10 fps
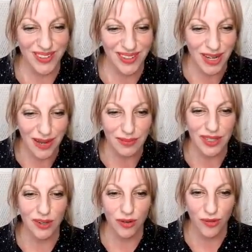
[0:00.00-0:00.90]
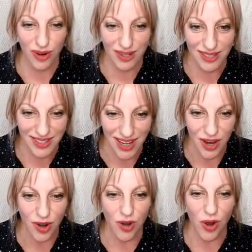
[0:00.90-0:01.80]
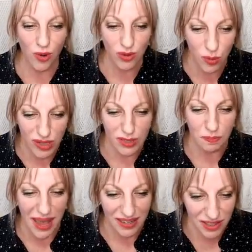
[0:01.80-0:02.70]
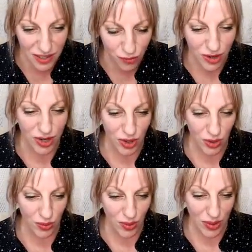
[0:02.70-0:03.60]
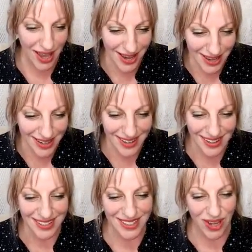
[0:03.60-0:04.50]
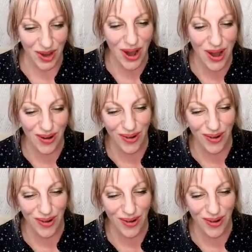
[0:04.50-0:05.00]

Sometimes the universe knows what's best for you, okay? So,